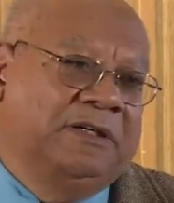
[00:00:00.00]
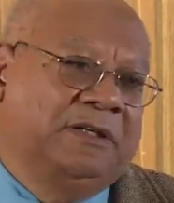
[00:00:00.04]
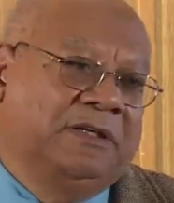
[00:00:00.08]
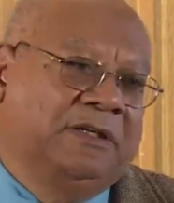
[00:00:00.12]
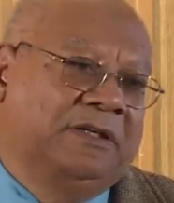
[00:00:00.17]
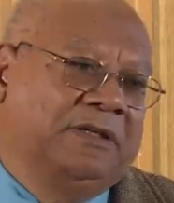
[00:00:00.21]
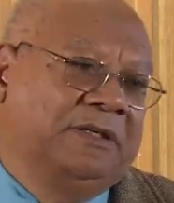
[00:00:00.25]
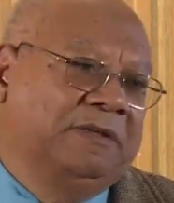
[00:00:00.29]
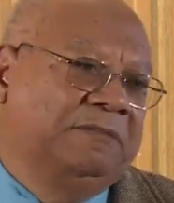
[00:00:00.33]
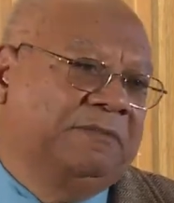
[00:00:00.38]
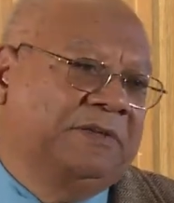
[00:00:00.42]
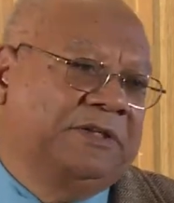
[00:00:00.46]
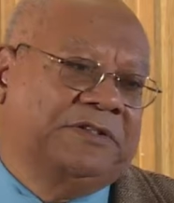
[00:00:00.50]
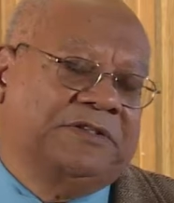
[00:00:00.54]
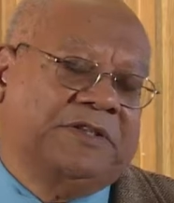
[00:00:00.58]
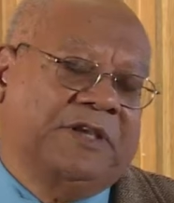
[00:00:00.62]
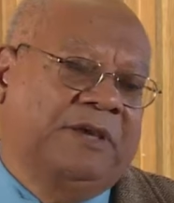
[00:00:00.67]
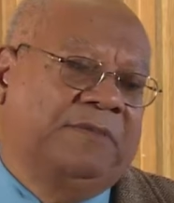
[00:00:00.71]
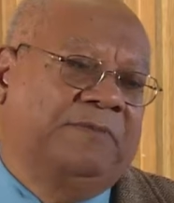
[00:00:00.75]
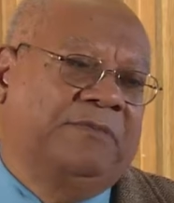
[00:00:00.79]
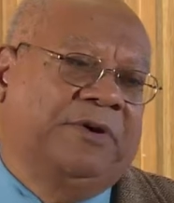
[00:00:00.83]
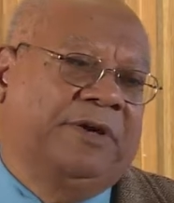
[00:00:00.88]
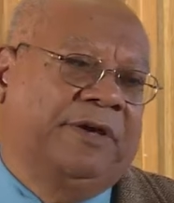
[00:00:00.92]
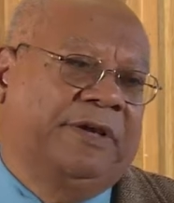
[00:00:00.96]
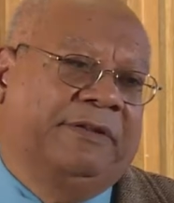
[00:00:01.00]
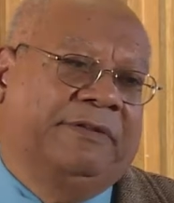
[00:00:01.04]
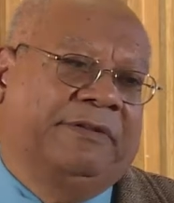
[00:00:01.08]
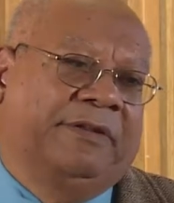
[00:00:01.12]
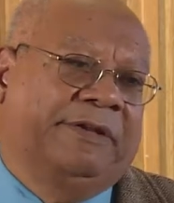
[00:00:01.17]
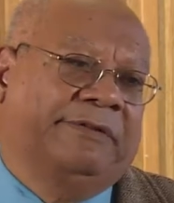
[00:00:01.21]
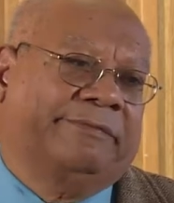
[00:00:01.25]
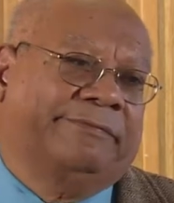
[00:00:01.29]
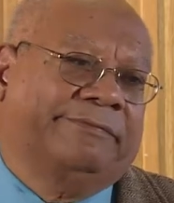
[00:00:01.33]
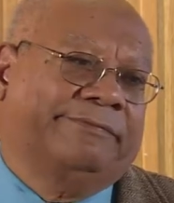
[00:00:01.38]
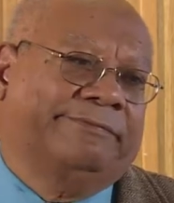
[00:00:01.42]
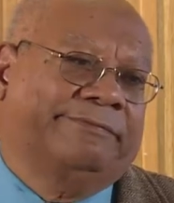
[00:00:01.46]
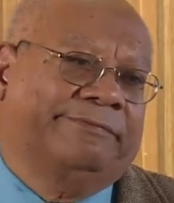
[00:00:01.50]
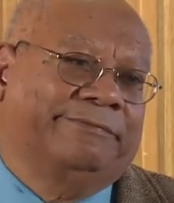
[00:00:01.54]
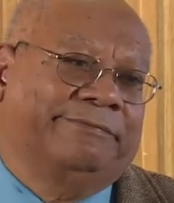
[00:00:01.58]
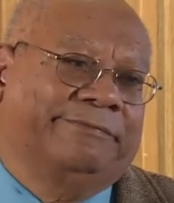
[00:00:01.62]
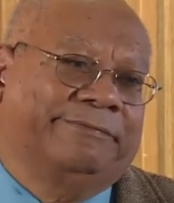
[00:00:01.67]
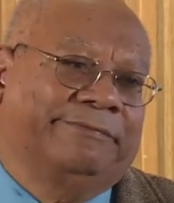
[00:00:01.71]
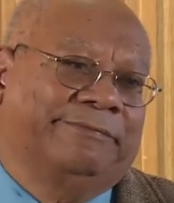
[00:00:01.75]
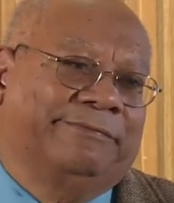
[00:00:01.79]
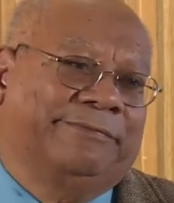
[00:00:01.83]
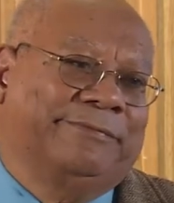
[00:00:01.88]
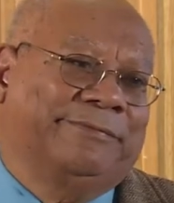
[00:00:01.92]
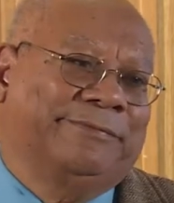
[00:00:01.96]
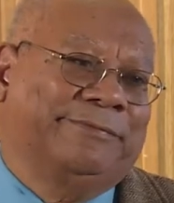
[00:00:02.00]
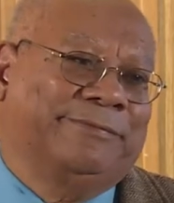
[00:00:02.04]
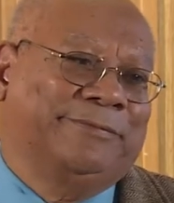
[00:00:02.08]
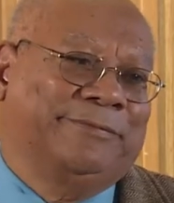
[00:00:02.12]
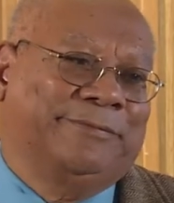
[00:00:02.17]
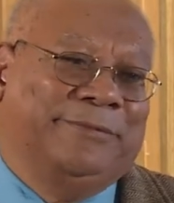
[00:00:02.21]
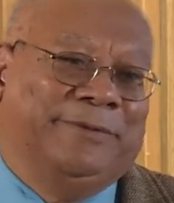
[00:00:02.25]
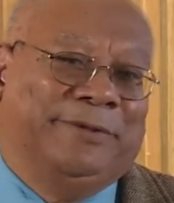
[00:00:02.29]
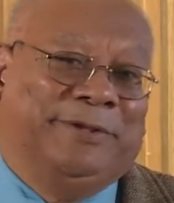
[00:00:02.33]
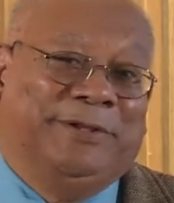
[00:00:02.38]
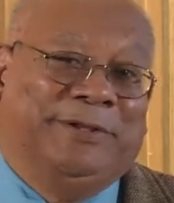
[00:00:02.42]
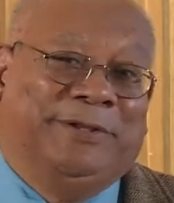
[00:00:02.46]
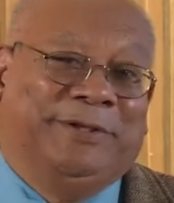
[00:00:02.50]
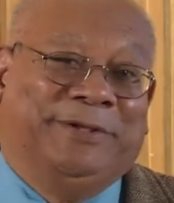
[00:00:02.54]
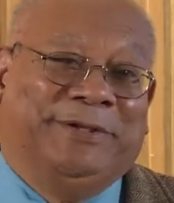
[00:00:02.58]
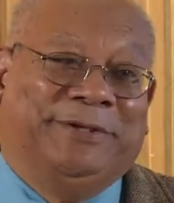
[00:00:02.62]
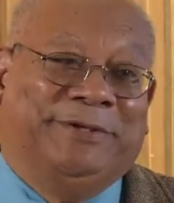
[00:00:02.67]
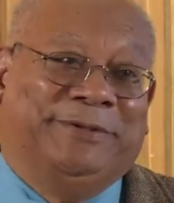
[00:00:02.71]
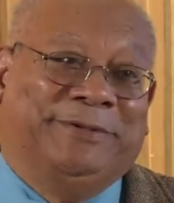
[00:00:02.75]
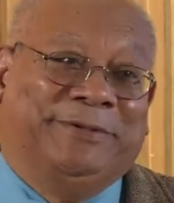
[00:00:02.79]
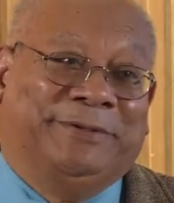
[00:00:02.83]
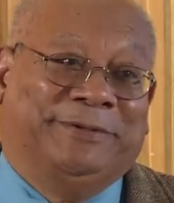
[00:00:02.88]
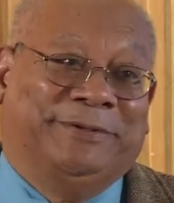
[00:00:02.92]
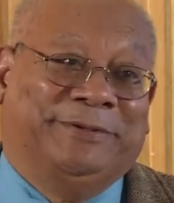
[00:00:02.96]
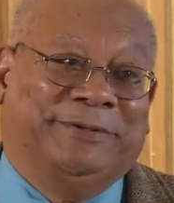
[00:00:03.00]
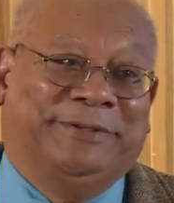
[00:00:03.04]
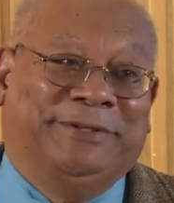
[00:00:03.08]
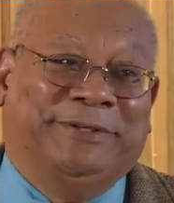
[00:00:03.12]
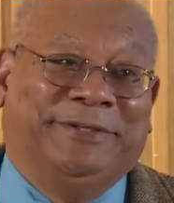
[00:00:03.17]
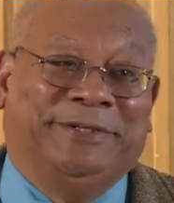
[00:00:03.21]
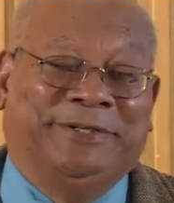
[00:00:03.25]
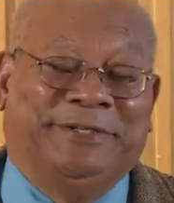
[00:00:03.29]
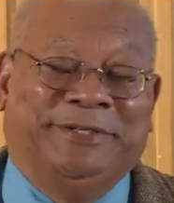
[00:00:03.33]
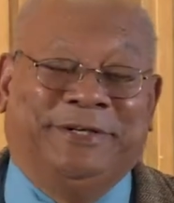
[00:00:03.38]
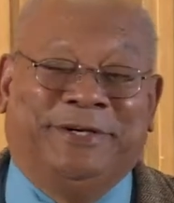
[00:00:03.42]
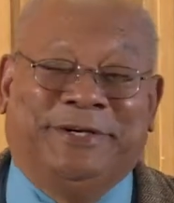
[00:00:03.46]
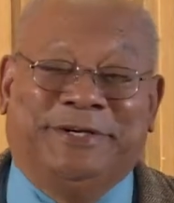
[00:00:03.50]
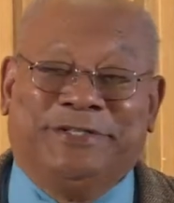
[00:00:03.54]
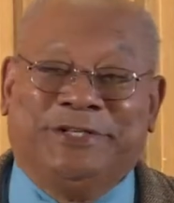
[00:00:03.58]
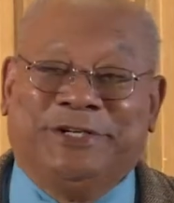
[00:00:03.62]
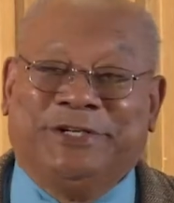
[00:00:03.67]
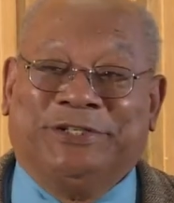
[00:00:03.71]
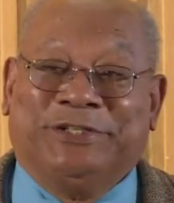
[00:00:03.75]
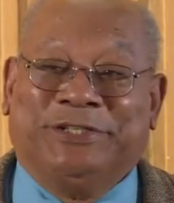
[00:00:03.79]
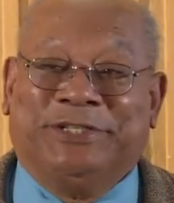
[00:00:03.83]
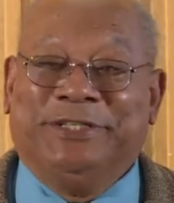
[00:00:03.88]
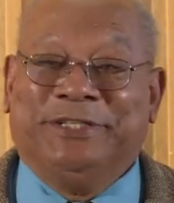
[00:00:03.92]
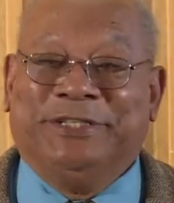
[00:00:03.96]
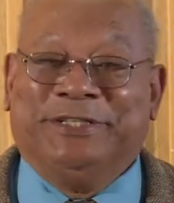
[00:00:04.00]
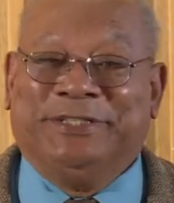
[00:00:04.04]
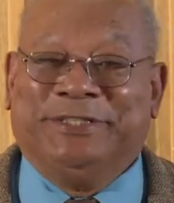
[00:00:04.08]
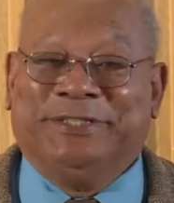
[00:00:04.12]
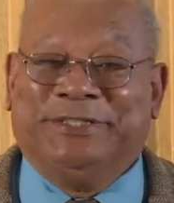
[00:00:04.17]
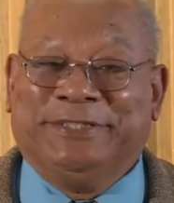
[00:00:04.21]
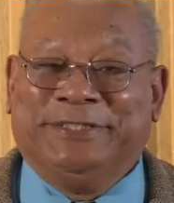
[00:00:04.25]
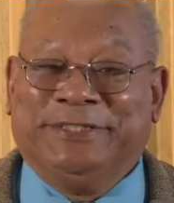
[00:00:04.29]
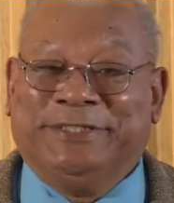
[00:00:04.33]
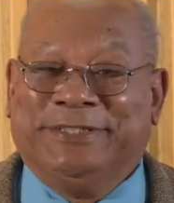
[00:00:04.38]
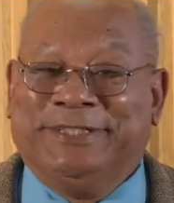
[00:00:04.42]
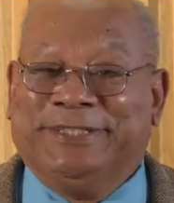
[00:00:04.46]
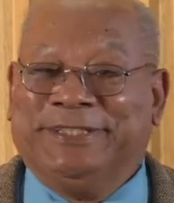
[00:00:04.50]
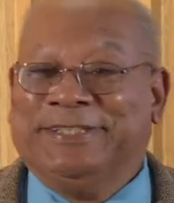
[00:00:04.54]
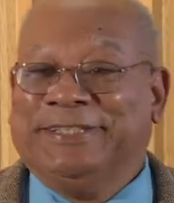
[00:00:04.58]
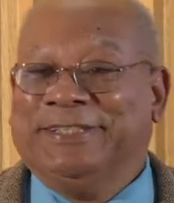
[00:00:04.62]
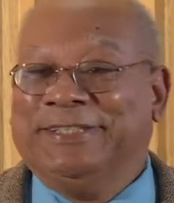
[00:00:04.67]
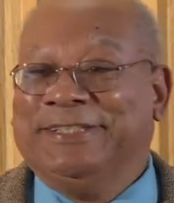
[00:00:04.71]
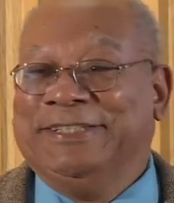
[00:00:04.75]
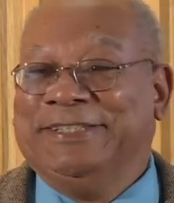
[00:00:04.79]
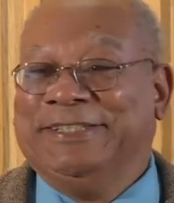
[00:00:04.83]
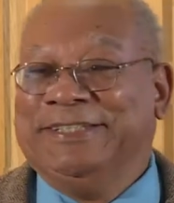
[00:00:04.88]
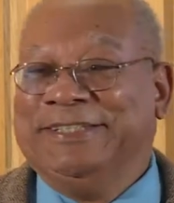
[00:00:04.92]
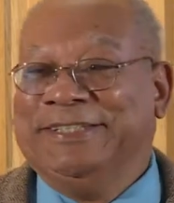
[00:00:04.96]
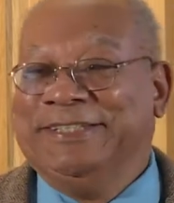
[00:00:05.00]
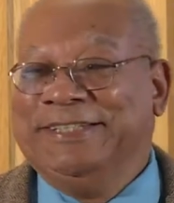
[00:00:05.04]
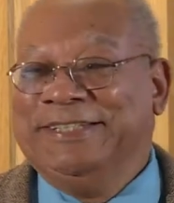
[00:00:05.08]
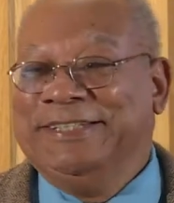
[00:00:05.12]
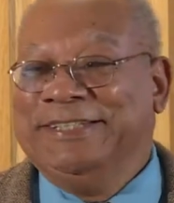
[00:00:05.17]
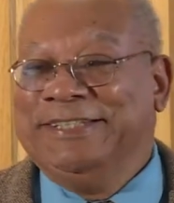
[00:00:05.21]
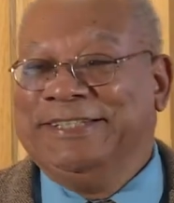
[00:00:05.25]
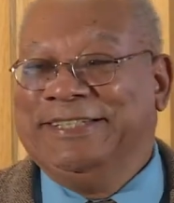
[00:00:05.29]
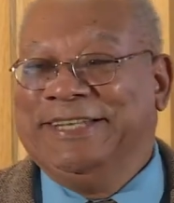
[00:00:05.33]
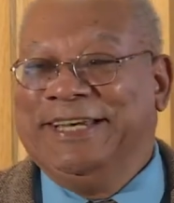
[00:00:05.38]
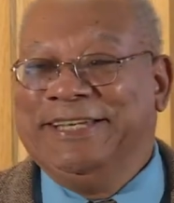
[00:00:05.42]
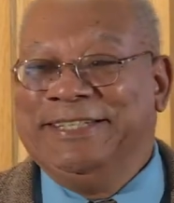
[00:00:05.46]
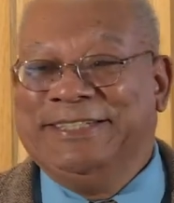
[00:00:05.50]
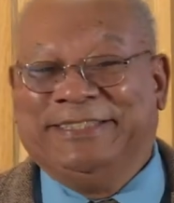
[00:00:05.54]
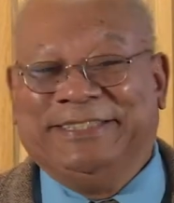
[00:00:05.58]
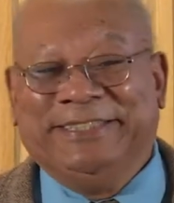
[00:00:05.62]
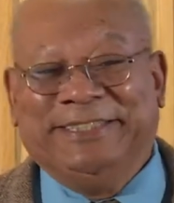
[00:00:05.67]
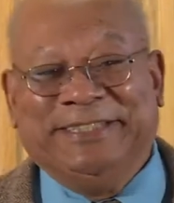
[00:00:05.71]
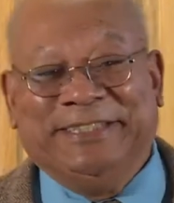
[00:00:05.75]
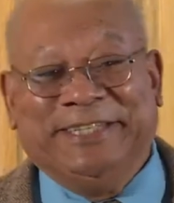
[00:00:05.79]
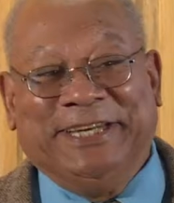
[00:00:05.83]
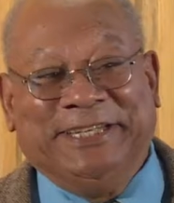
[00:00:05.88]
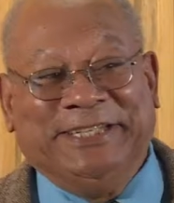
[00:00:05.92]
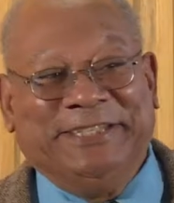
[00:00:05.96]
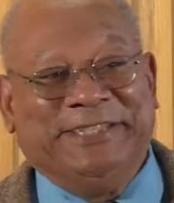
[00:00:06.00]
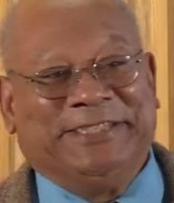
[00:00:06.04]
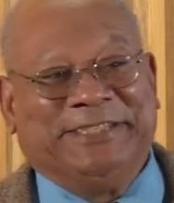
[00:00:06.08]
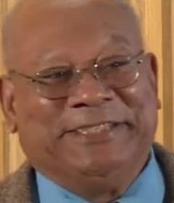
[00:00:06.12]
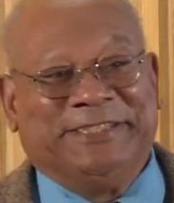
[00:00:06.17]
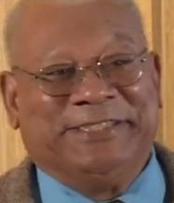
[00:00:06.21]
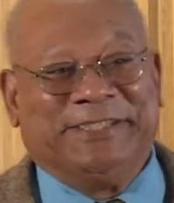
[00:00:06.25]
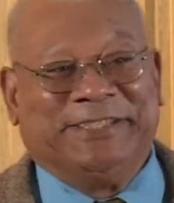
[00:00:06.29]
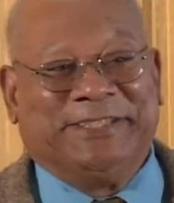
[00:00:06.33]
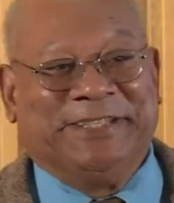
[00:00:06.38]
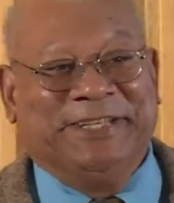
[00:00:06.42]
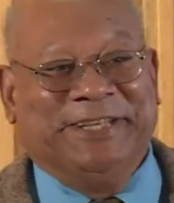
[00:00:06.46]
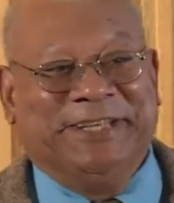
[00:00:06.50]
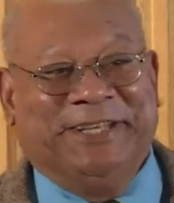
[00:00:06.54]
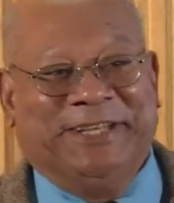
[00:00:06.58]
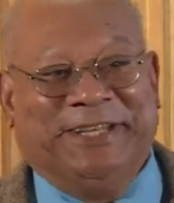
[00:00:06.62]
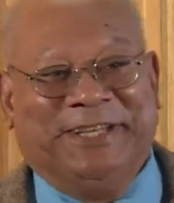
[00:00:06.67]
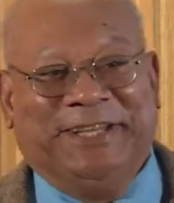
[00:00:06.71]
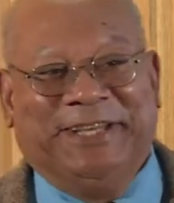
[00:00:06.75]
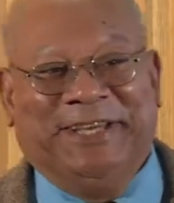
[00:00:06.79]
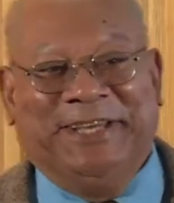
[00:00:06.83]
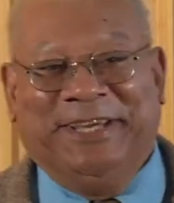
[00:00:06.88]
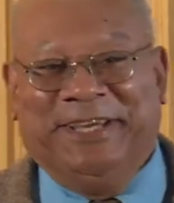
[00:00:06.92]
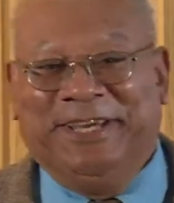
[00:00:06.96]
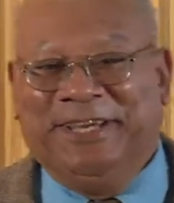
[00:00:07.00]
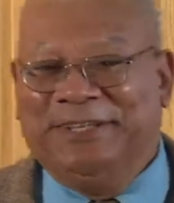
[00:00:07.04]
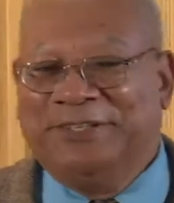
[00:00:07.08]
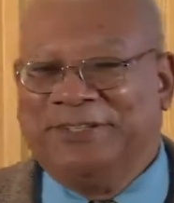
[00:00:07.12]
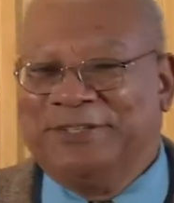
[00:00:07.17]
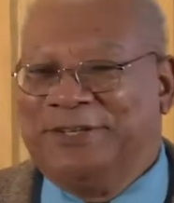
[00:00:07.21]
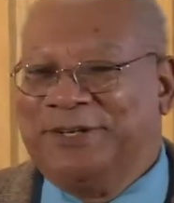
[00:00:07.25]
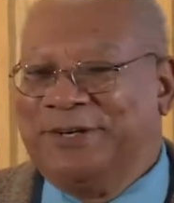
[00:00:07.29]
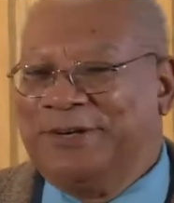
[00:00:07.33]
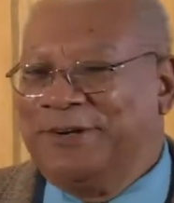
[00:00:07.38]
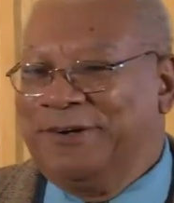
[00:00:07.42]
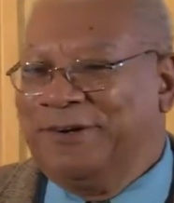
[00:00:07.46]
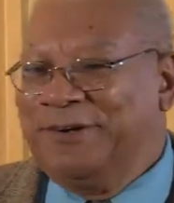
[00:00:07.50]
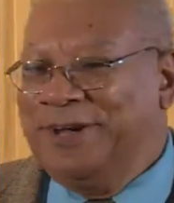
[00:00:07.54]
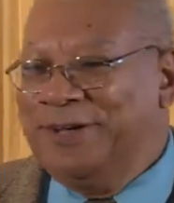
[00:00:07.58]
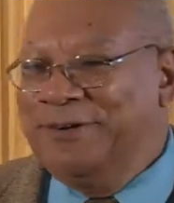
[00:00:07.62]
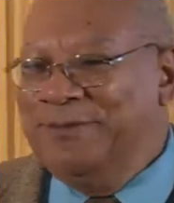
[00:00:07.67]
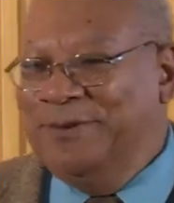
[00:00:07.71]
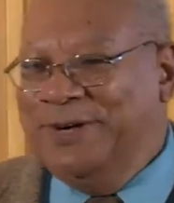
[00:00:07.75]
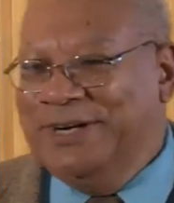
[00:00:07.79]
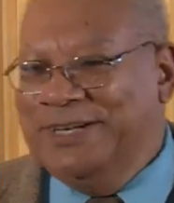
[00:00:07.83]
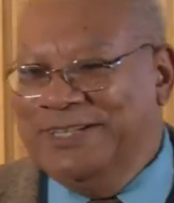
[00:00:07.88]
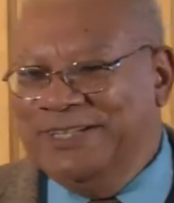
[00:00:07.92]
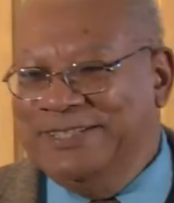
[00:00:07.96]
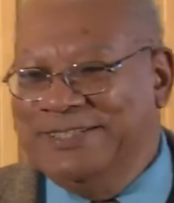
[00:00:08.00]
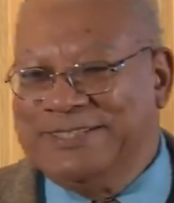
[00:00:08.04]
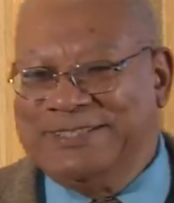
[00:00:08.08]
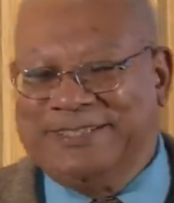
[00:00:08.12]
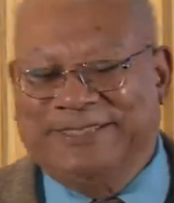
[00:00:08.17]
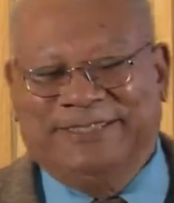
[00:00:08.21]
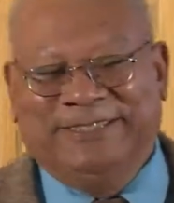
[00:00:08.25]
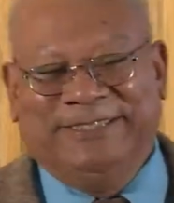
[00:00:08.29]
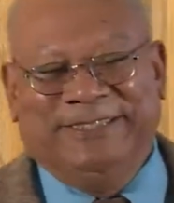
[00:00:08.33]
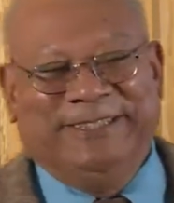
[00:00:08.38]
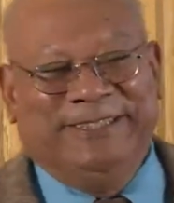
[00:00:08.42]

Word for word: Um, the same way that, you know, in Argentina until the 1990s, they aged their red wines.